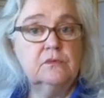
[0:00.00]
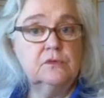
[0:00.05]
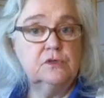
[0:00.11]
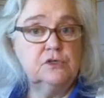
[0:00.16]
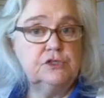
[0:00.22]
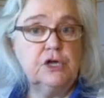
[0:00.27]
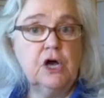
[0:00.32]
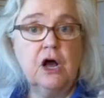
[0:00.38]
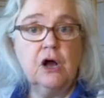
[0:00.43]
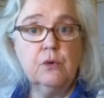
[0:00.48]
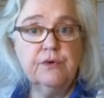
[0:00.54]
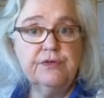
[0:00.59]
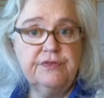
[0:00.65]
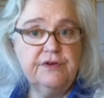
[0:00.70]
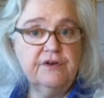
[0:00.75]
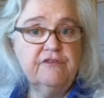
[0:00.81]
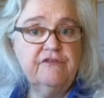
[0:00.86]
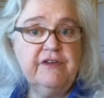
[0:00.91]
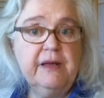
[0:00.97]
talk with
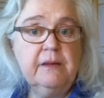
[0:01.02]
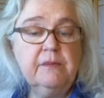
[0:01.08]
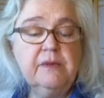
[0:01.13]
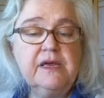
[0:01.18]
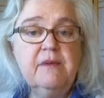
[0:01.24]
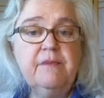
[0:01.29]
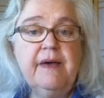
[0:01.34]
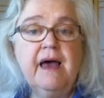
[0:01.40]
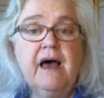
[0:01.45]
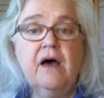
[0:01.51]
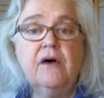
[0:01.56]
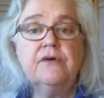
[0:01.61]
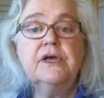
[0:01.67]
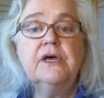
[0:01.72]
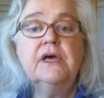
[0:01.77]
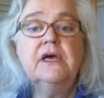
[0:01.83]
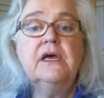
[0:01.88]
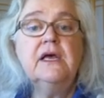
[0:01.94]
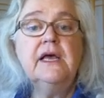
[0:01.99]
their family about
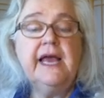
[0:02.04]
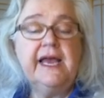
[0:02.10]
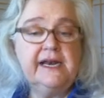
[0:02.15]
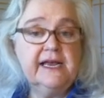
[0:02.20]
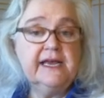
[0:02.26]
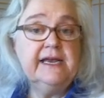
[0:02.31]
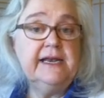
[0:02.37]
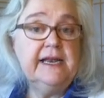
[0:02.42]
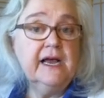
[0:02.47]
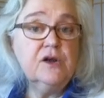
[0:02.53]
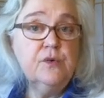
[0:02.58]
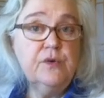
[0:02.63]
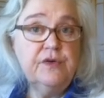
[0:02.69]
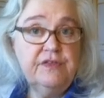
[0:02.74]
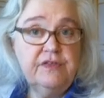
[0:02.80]
and connect with